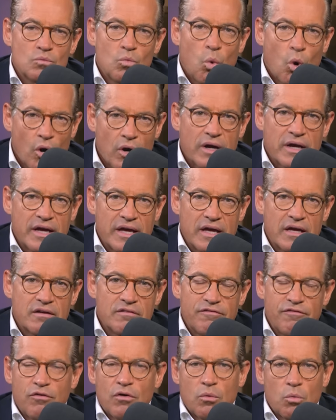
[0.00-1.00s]

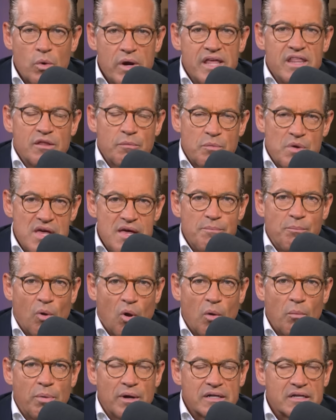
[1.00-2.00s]
working for we the
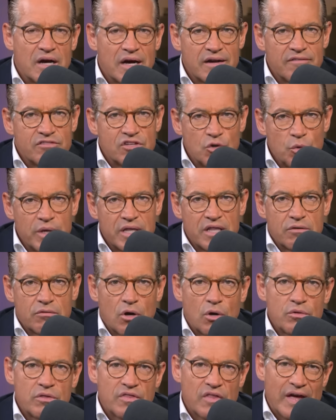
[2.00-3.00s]
people, but kind of doing their
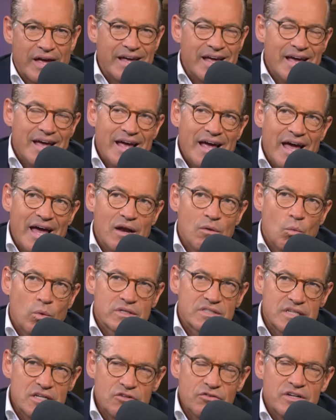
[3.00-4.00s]
own thing. And
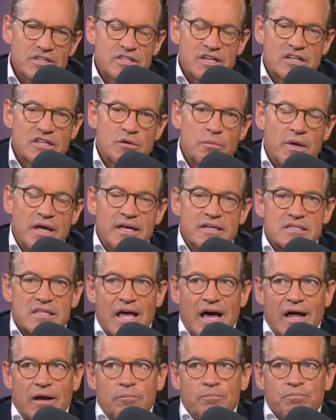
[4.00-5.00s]
what's interesting to me is
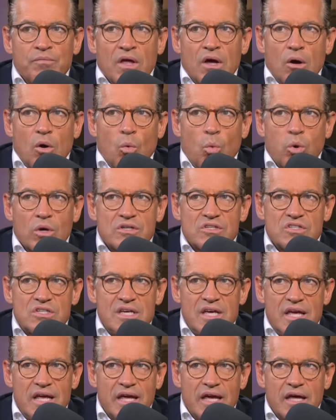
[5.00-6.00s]
that we're
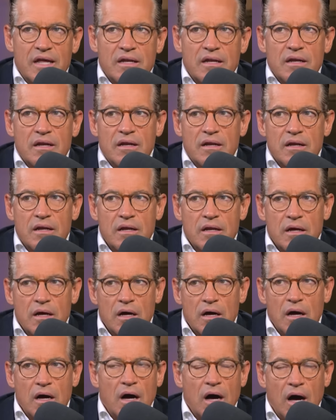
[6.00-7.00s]
seeing it
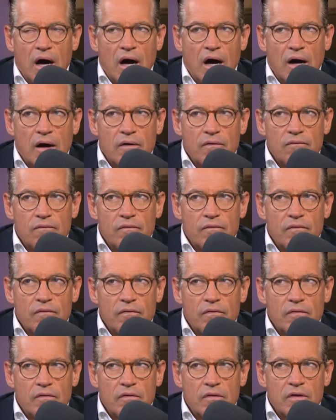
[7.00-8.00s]
uh,
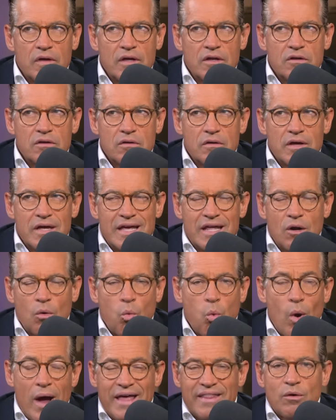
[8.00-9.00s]
in a
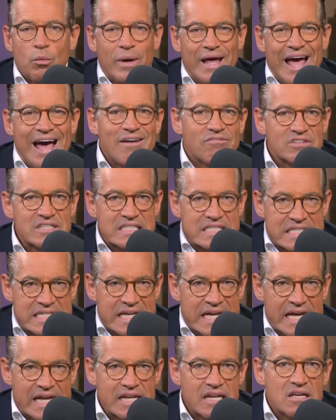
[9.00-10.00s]
way that we haven't
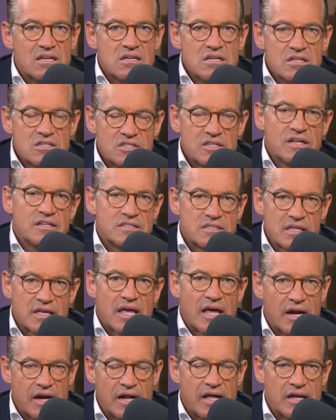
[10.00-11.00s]
seen since the
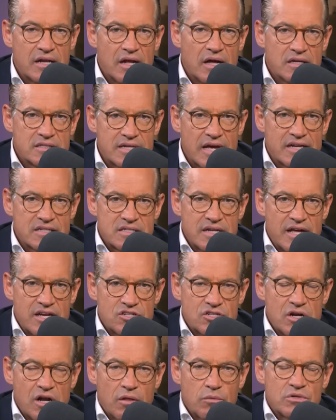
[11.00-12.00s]
Kennedy
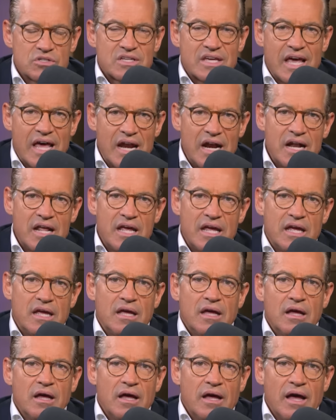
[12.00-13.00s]
assassination. In other words, Kennedy